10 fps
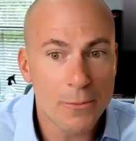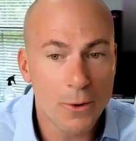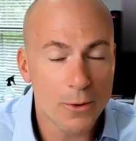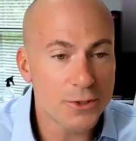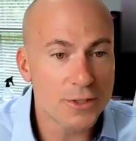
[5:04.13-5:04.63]

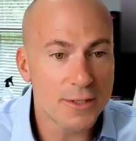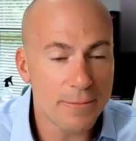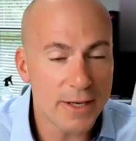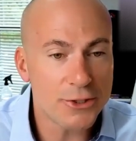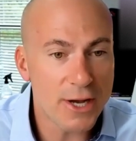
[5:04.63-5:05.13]
report, which is the
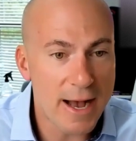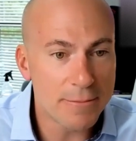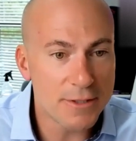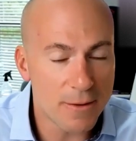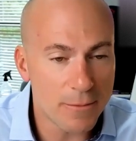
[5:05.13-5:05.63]
big
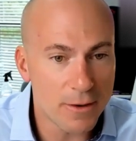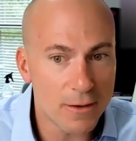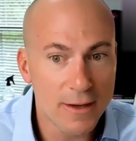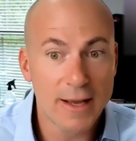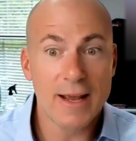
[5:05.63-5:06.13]
jobs
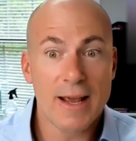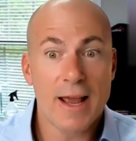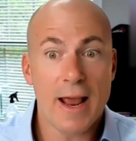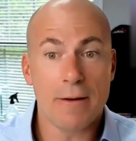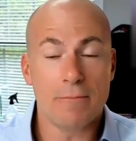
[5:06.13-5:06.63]
number
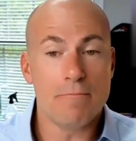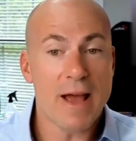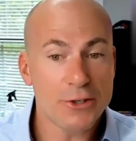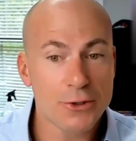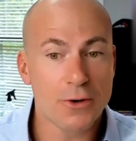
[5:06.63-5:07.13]
and
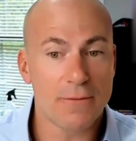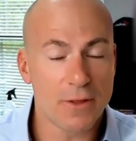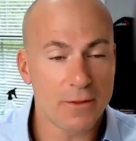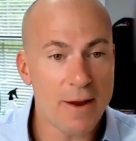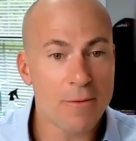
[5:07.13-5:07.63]
measure of
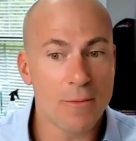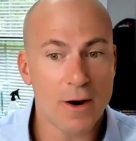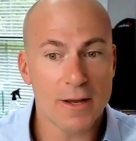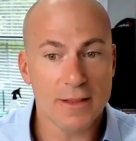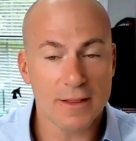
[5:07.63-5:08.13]
the labor
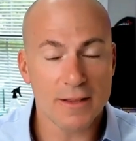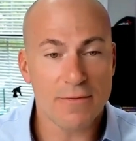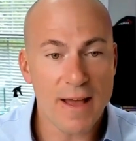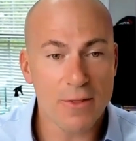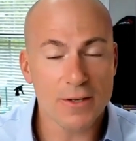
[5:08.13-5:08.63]
market that the
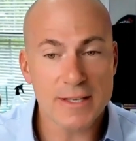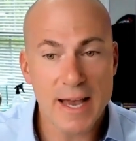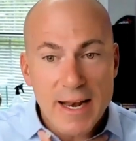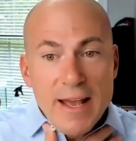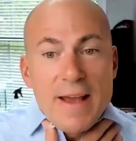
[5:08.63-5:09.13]
Fed looks
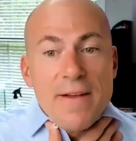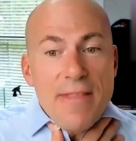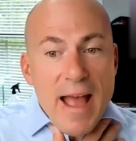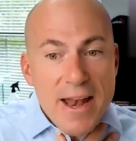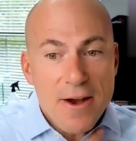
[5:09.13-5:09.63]
at
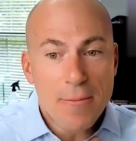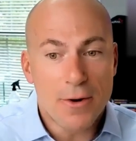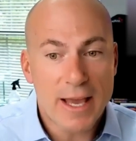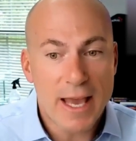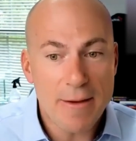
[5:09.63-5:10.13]
that
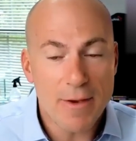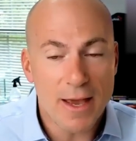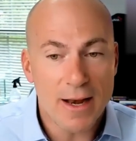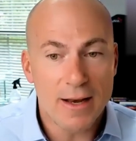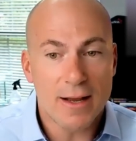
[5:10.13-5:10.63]
number came
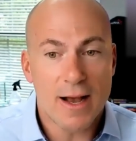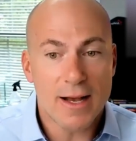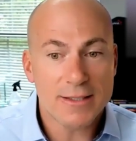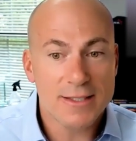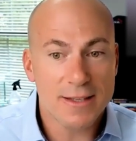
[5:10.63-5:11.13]
in
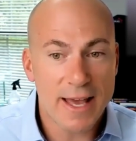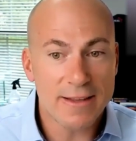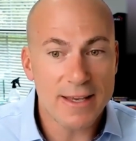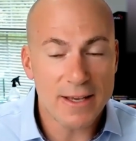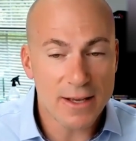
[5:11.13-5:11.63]
uh,
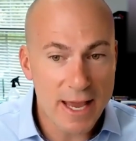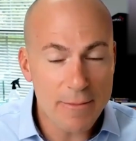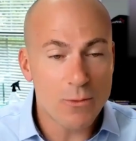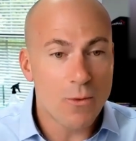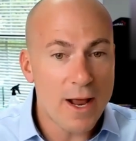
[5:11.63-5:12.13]
slightly,
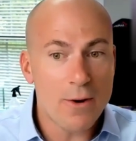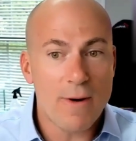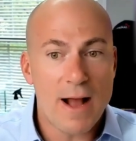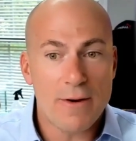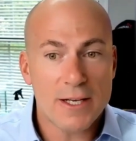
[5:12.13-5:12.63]
came in right
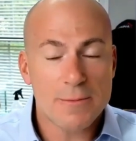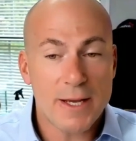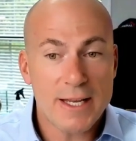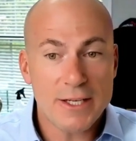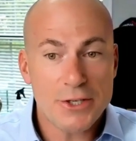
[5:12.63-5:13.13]
around
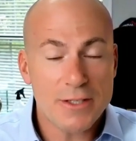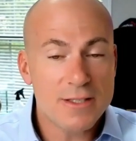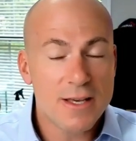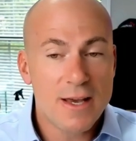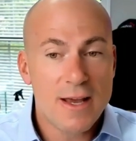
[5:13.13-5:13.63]

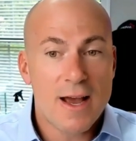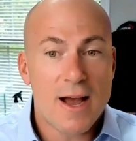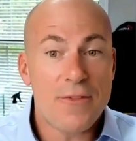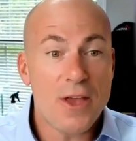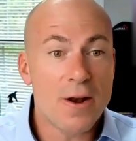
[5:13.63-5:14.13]
expectations.
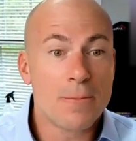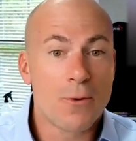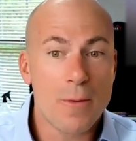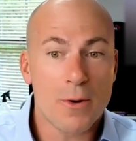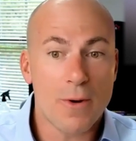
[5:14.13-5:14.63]
Uh, the
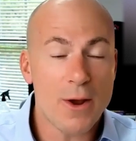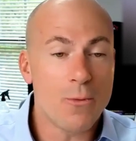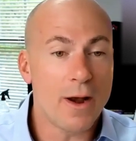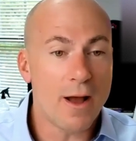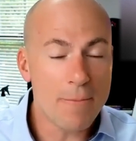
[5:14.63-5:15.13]
unemployment rate
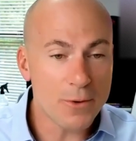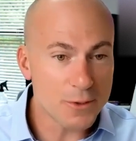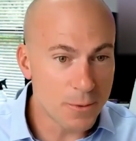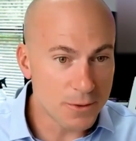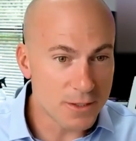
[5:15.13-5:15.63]
went up. It
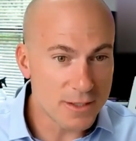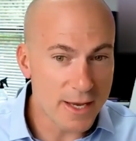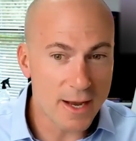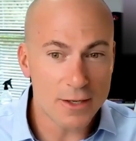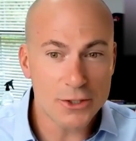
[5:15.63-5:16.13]
was supposed to
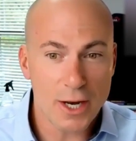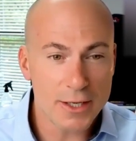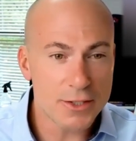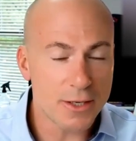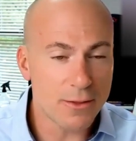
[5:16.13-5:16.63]
stay
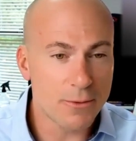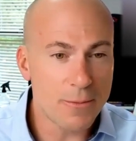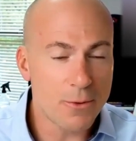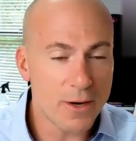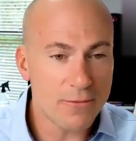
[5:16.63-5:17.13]
unchanged at
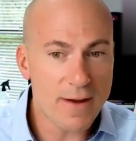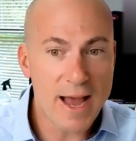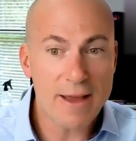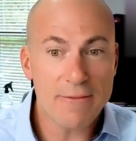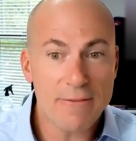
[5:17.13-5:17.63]

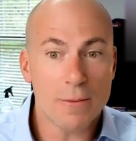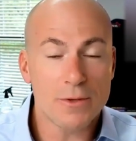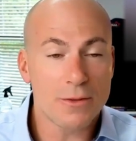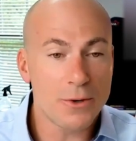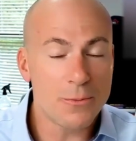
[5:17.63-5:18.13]
3.5. It went up
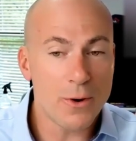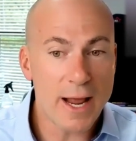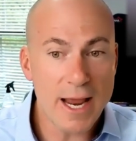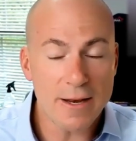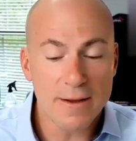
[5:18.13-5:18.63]
to
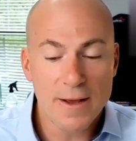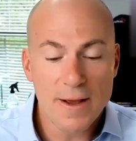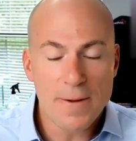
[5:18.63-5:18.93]
3.8,